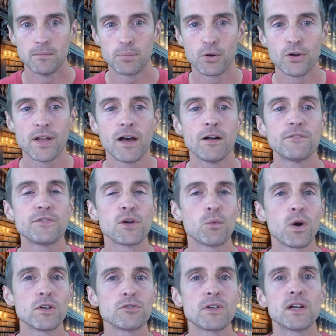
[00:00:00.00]
Pernell, if you're
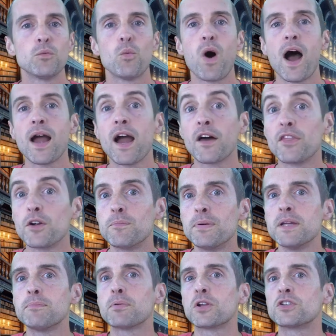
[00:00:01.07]
wondering why other
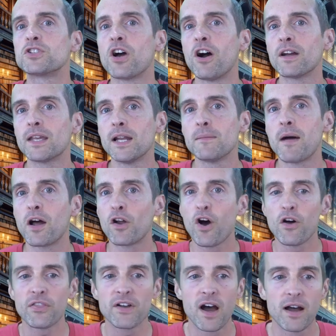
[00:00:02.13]
people are talking about
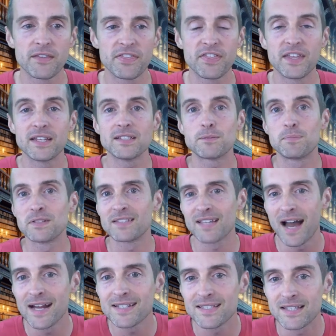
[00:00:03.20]
all the things
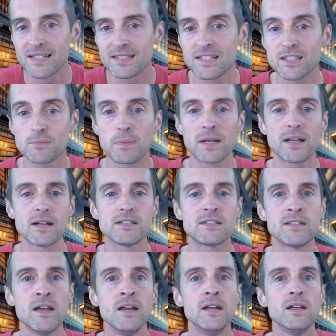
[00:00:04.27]
besides this, is
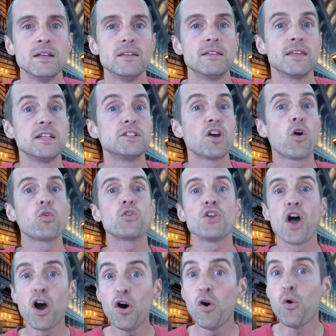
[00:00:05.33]
because they don't
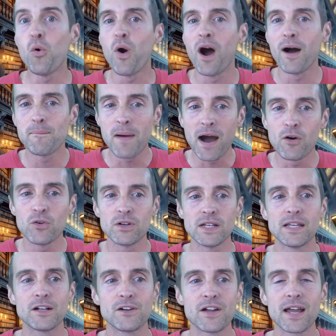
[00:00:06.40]
know about
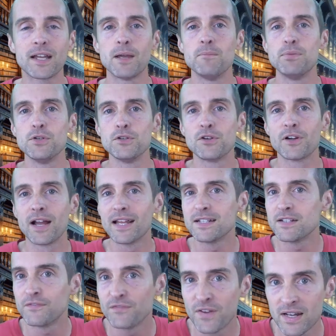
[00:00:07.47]
Internet Computer
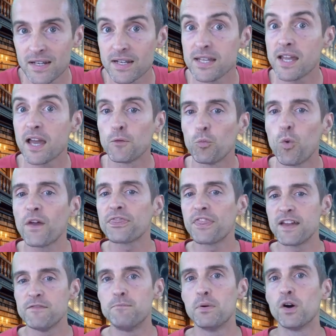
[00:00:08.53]
and Dfinity and what
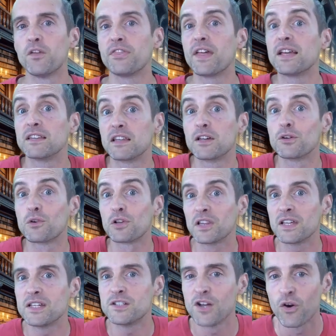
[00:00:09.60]
they've built. They
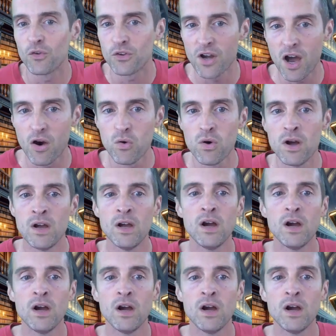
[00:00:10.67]
literally don't know,